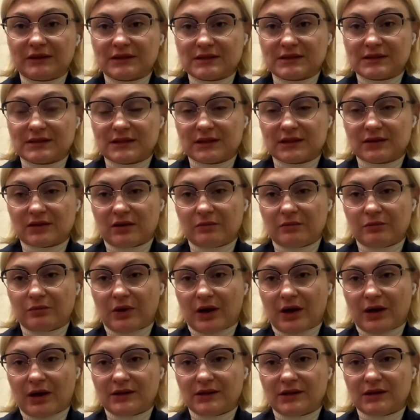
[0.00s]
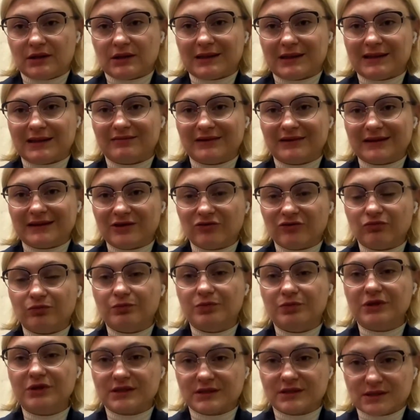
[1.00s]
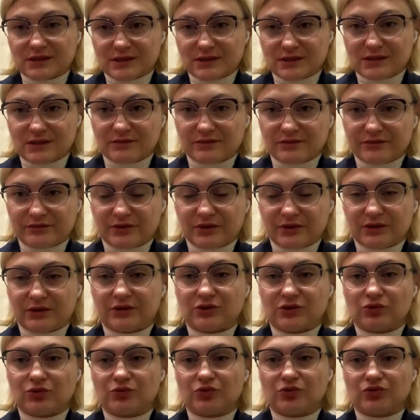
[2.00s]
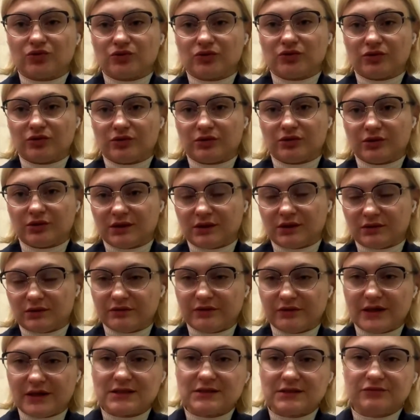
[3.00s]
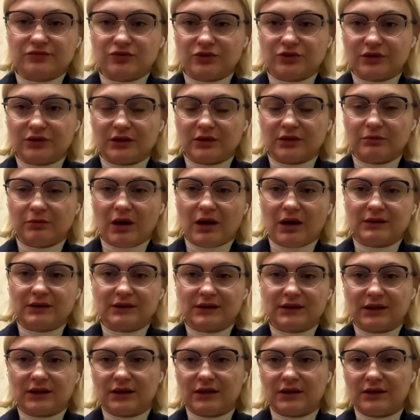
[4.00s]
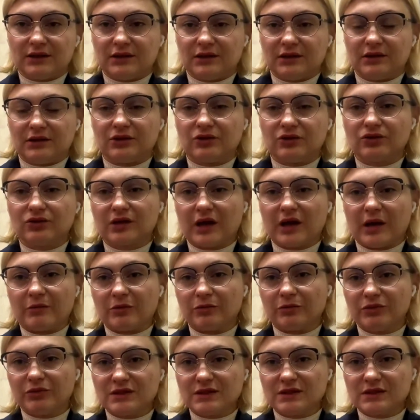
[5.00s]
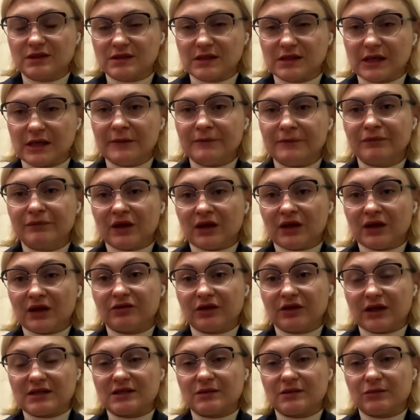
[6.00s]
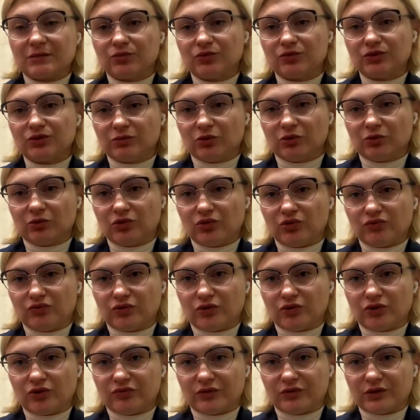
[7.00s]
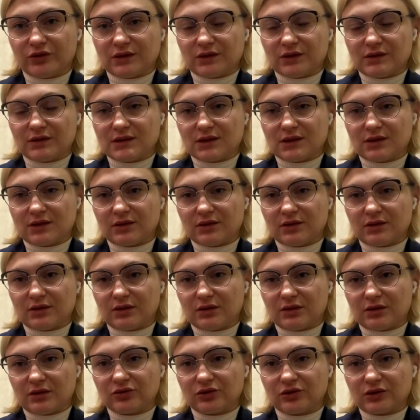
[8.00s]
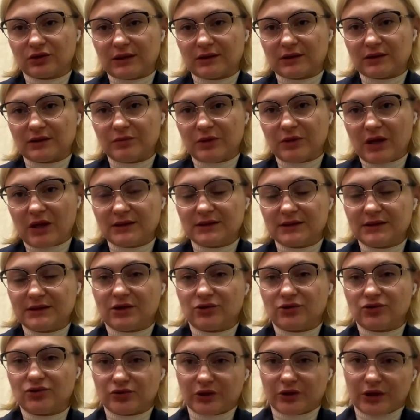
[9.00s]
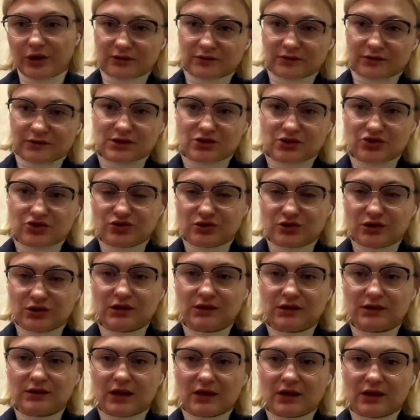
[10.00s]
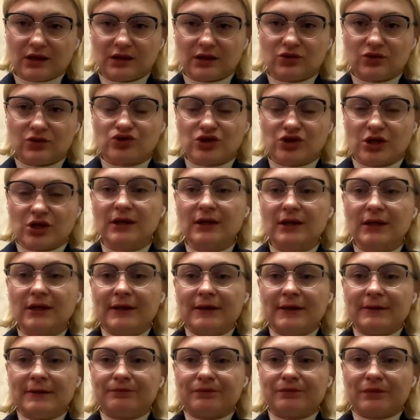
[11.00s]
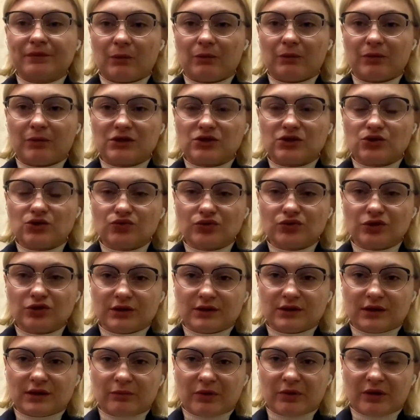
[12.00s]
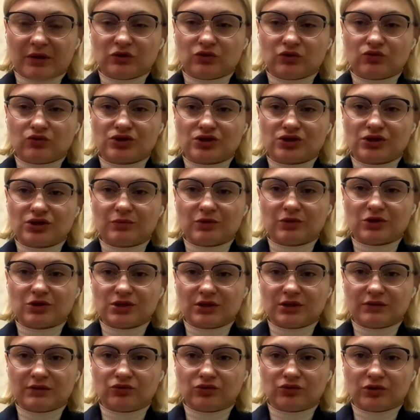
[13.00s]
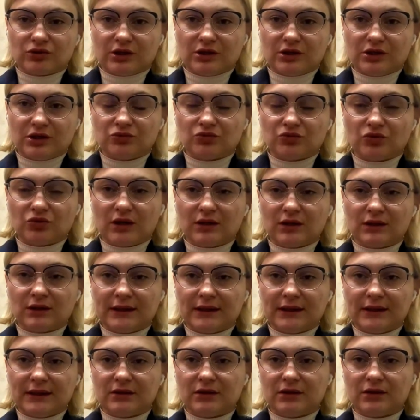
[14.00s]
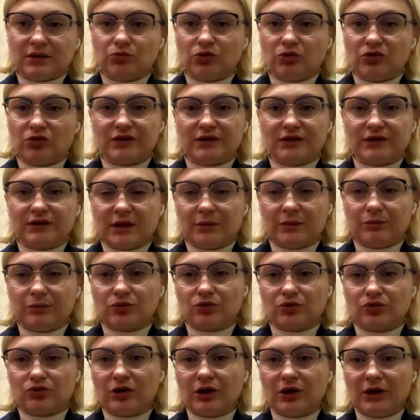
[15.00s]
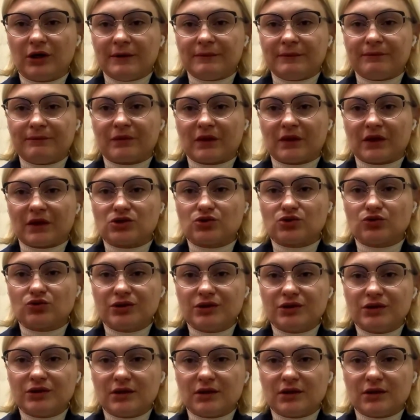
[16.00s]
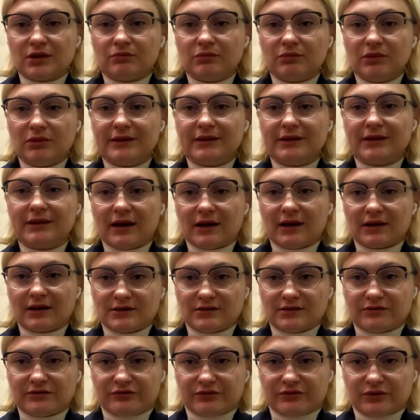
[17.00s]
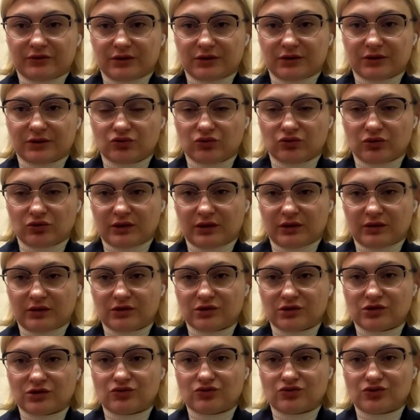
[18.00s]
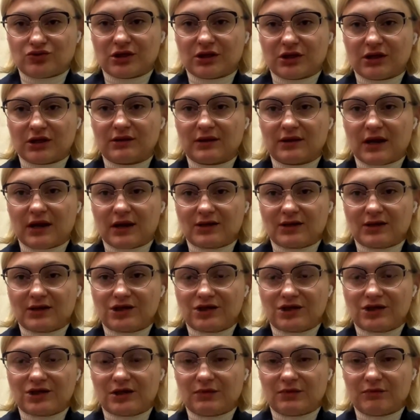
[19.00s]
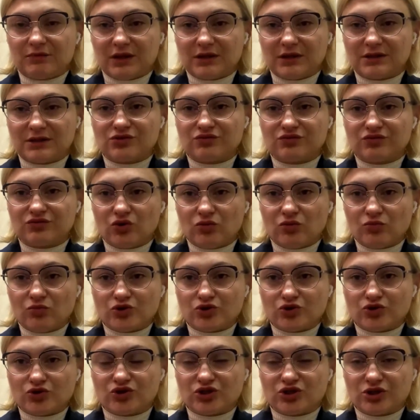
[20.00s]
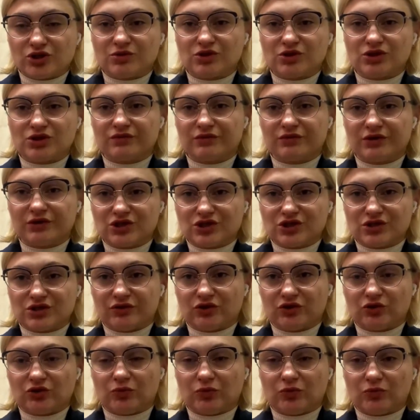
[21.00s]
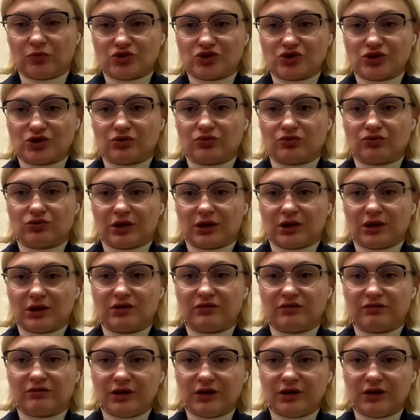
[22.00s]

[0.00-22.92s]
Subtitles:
on behalf of the Parliament, and over 50 companies and business representatives, the investment funds and the banks and individual businesses. So we will discuss these specific plans. There is the Ukraine 24, and it is already working, but we'll be talking about hundreds of billions So our message is, the